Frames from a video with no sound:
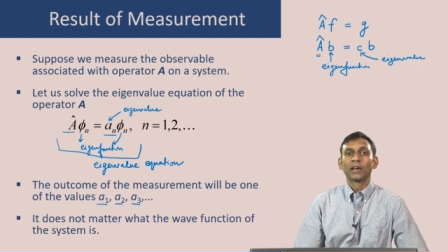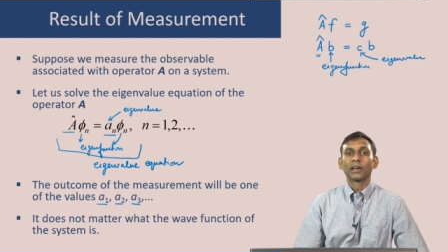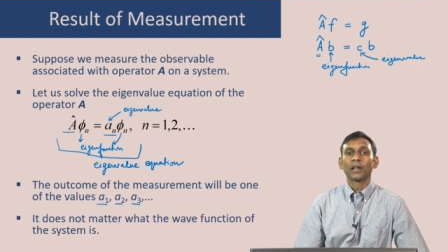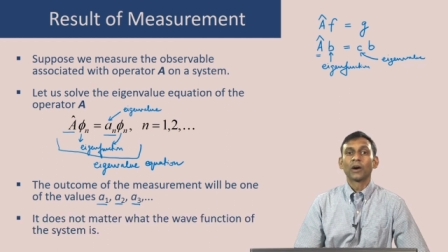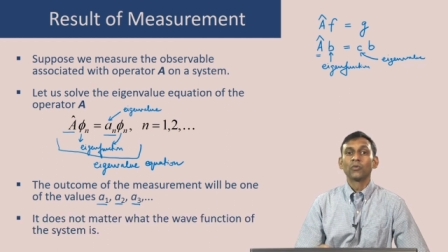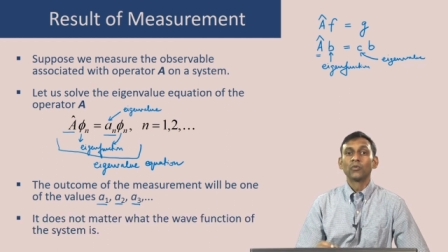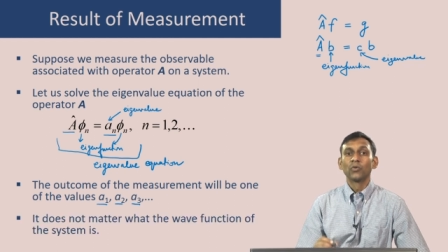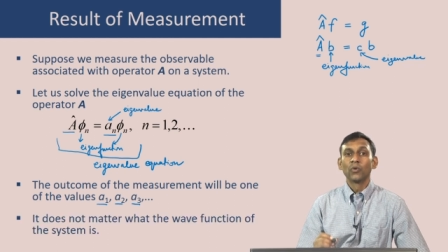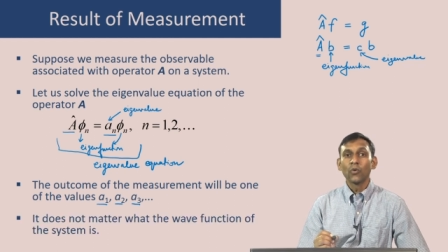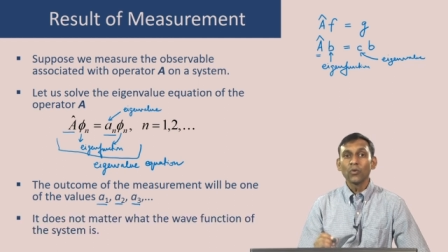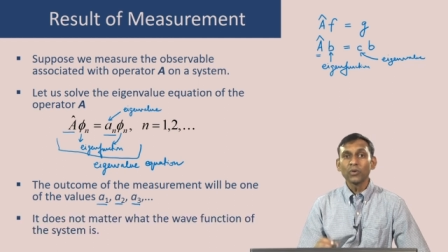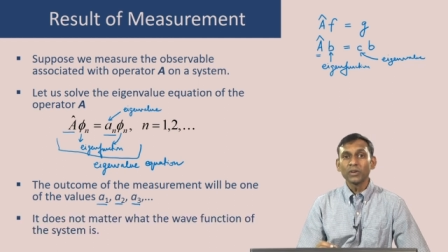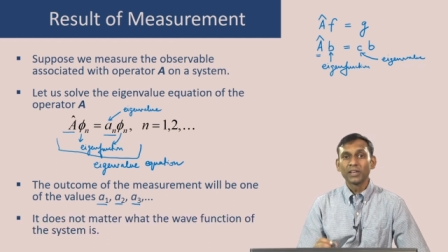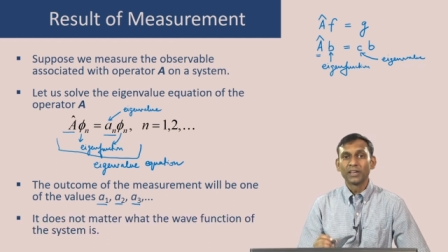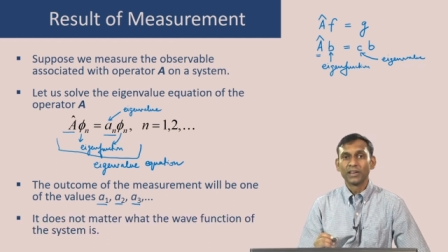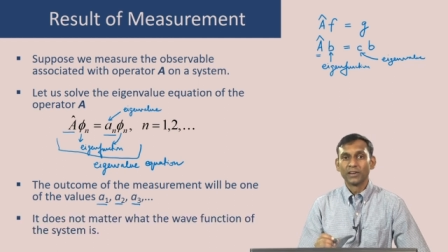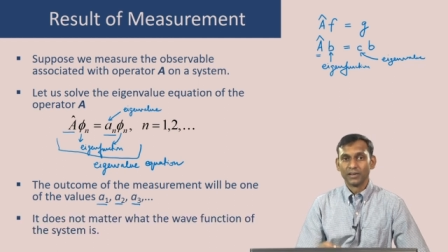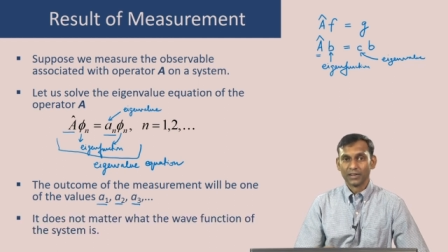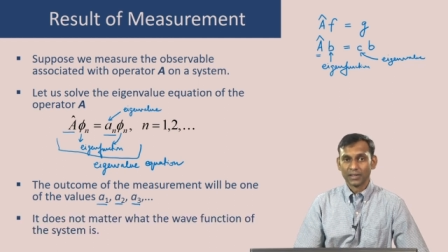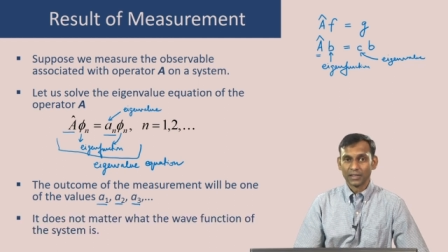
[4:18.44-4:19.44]
Now, note
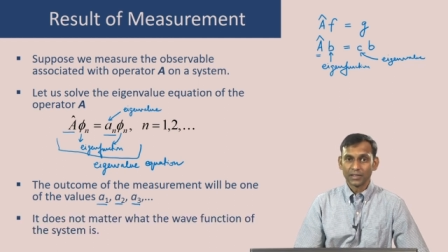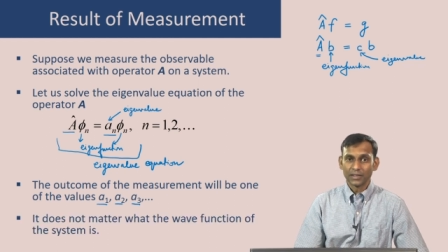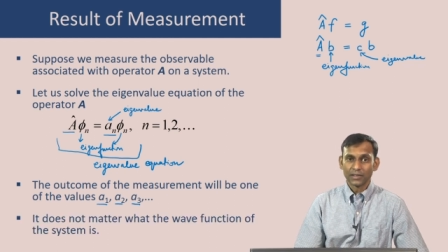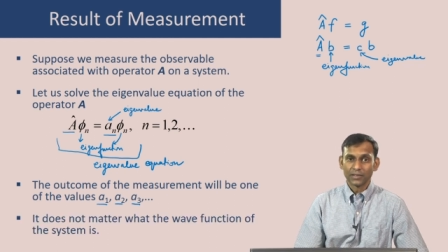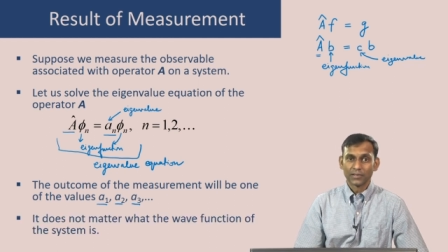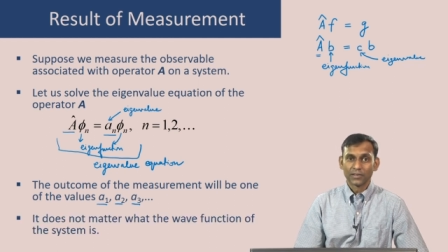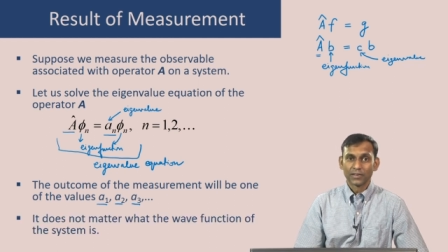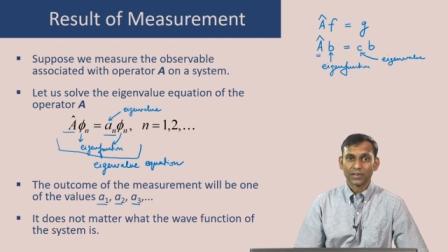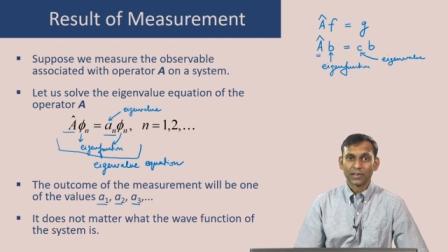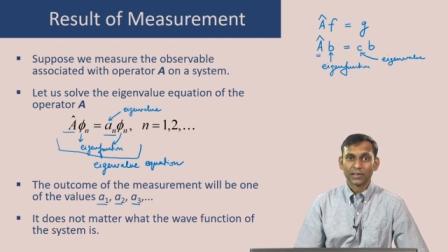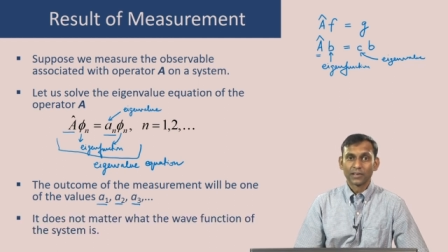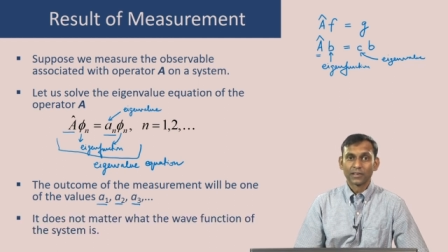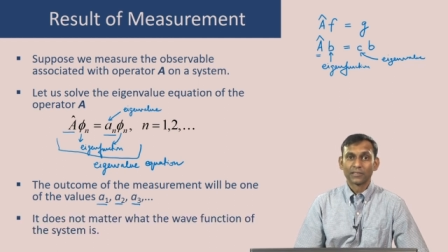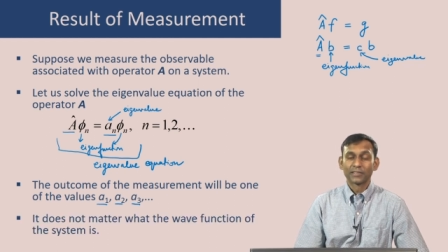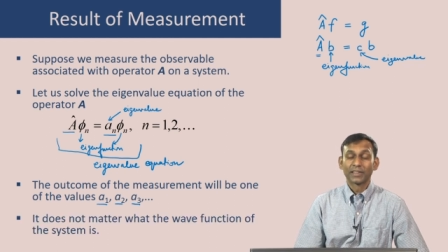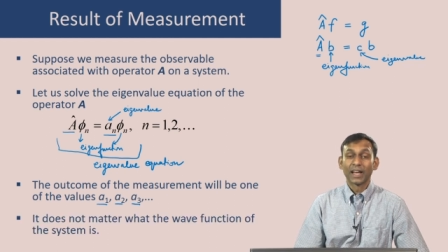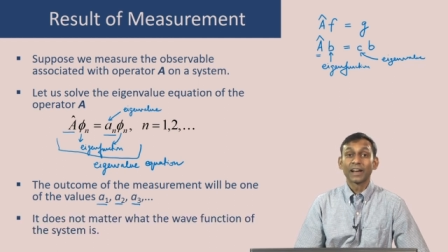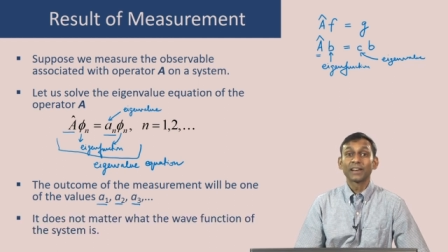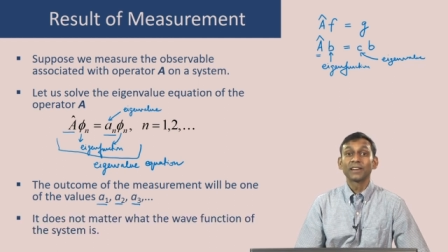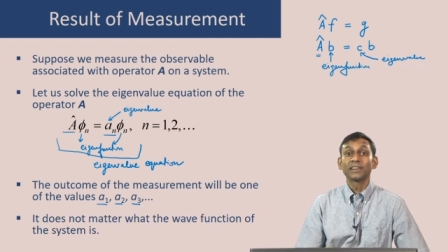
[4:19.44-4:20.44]
here
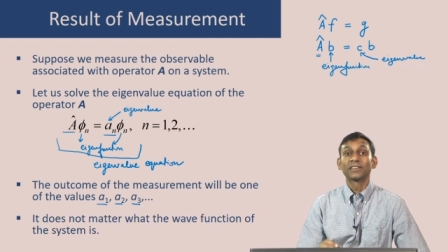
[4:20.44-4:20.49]
that